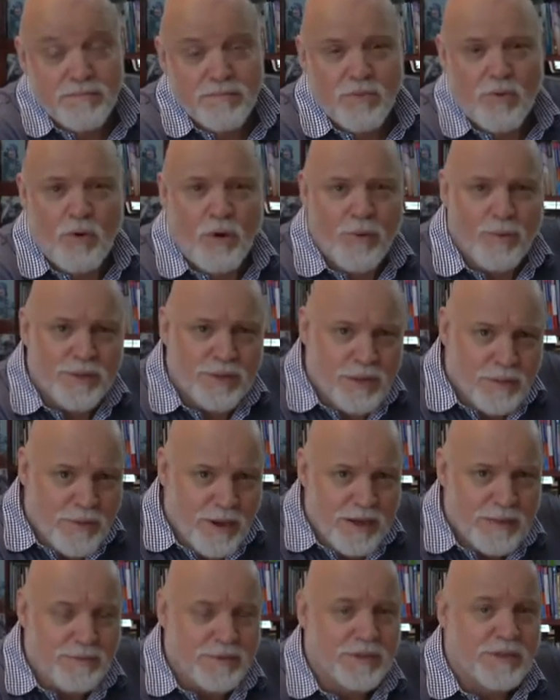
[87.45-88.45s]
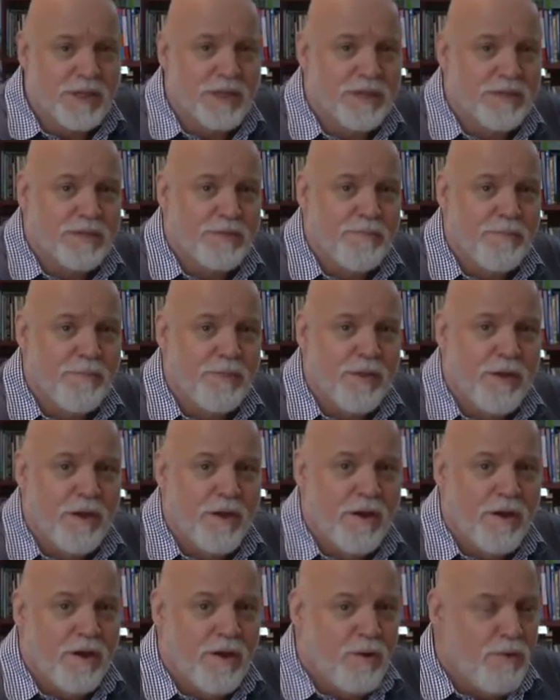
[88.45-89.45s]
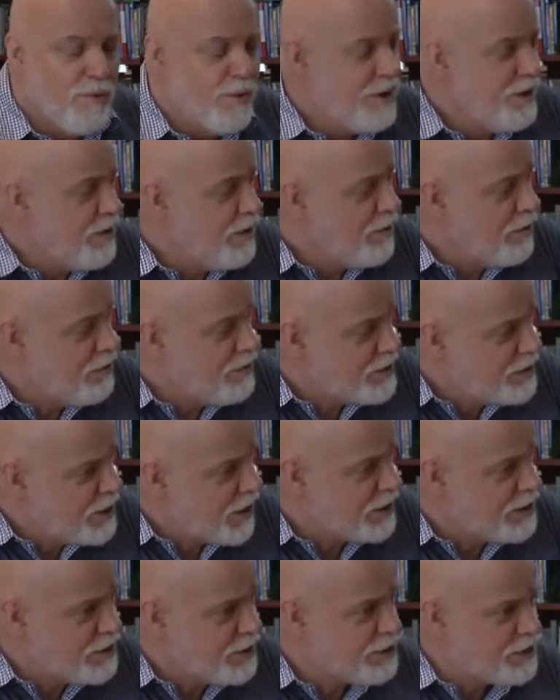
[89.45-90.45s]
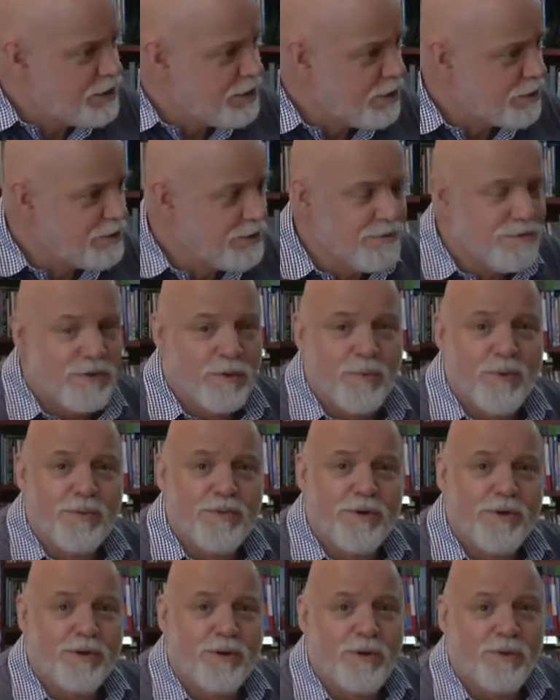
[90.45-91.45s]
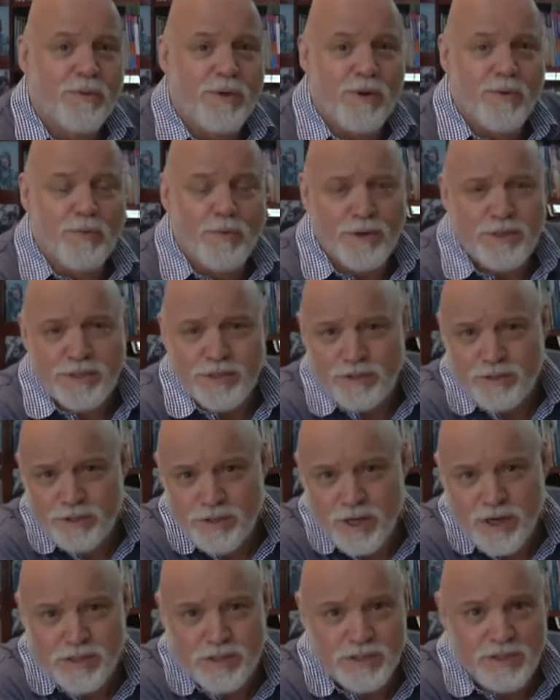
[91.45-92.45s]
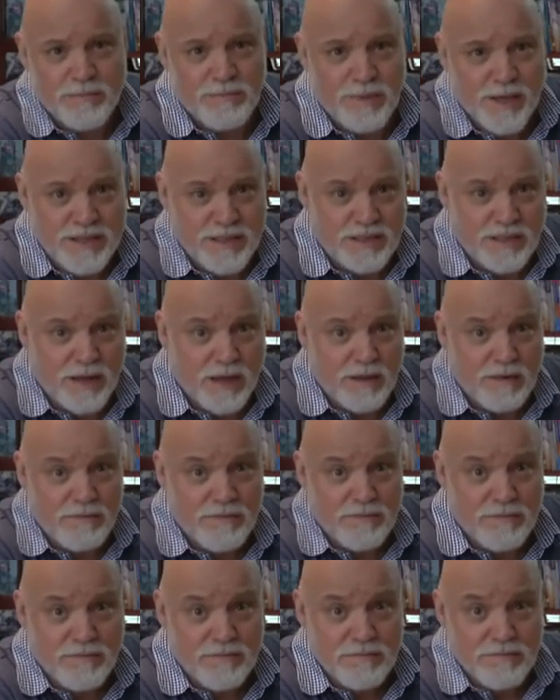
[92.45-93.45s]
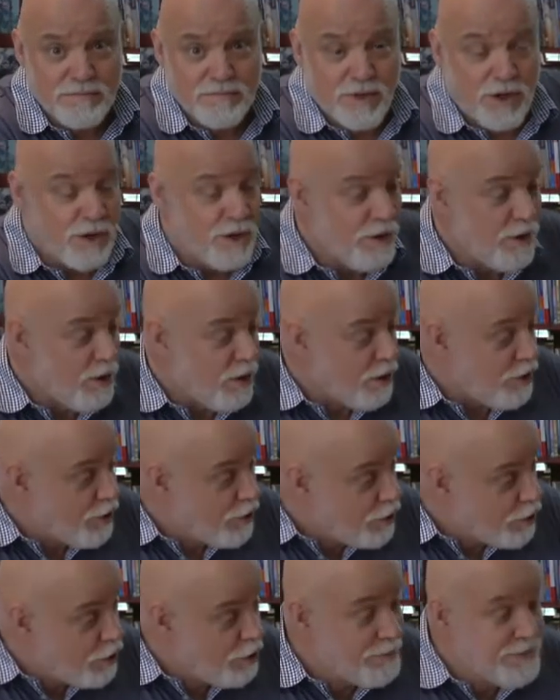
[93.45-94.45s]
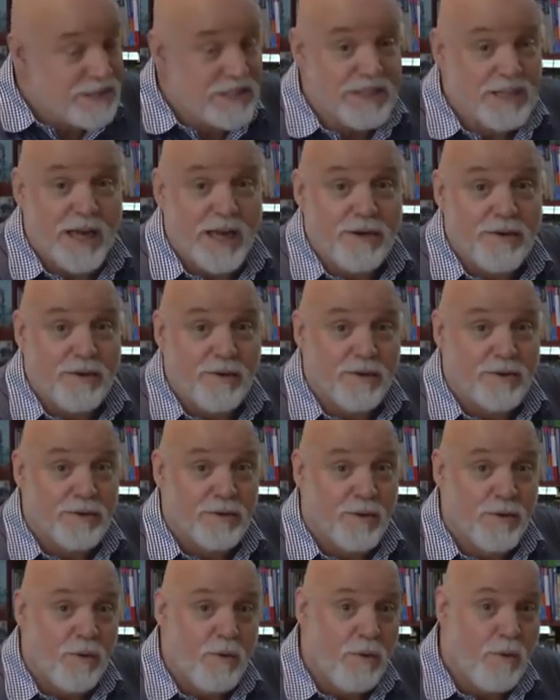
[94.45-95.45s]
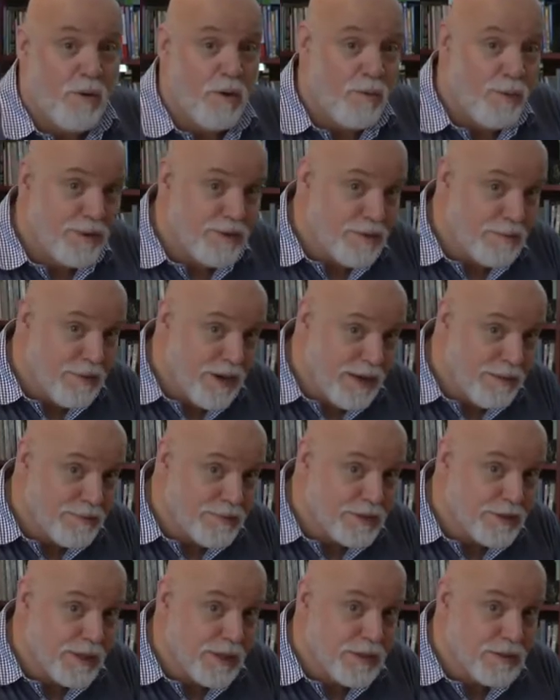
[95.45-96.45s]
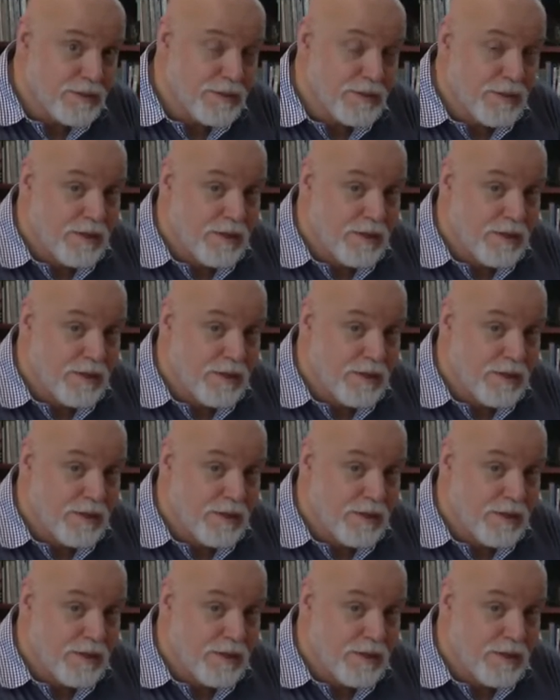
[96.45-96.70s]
or what the Bible says? When you judge your children for what they're doing, what do you judge them based on? Human standards or what the Bible says?